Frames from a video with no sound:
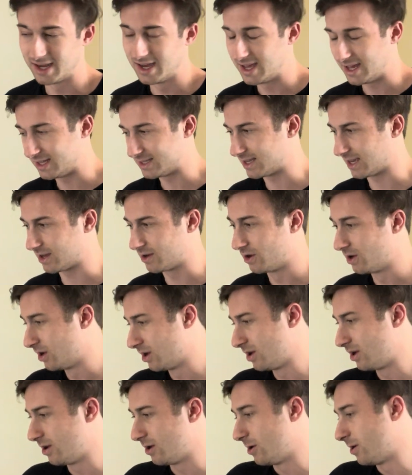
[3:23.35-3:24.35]
It's like
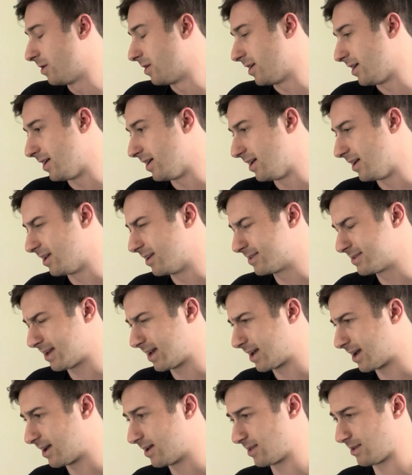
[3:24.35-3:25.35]

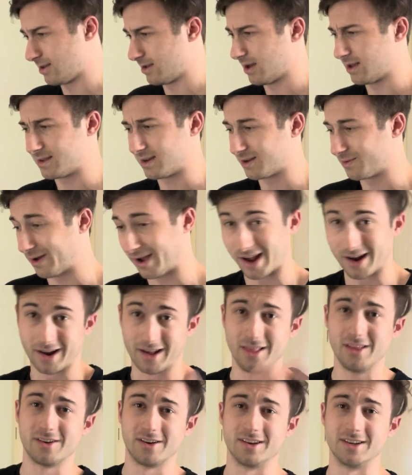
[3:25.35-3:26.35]
I talk about, I
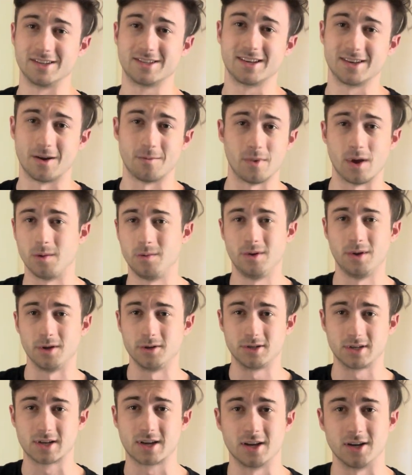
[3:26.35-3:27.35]
literally just, I
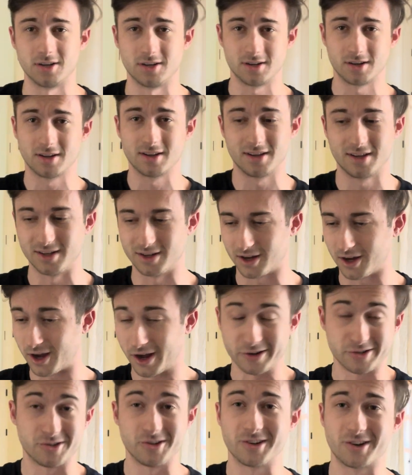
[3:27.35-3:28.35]
just
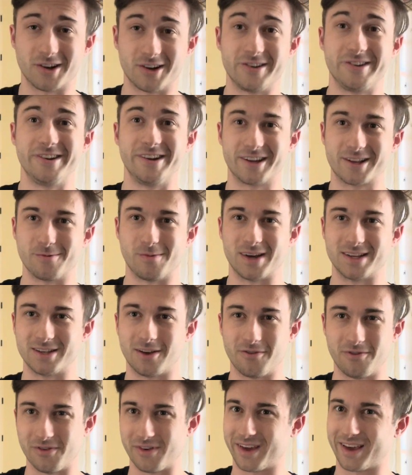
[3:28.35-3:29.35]
contradict
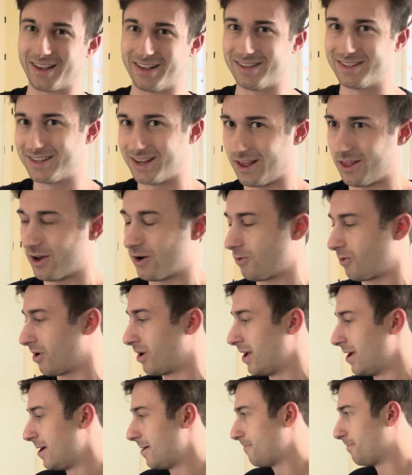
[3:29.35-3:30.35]
myself if I can say that
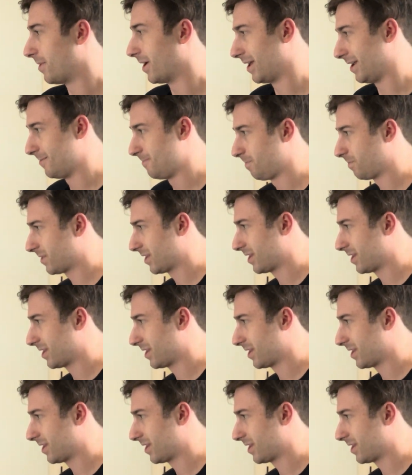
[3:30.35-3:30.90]
word, but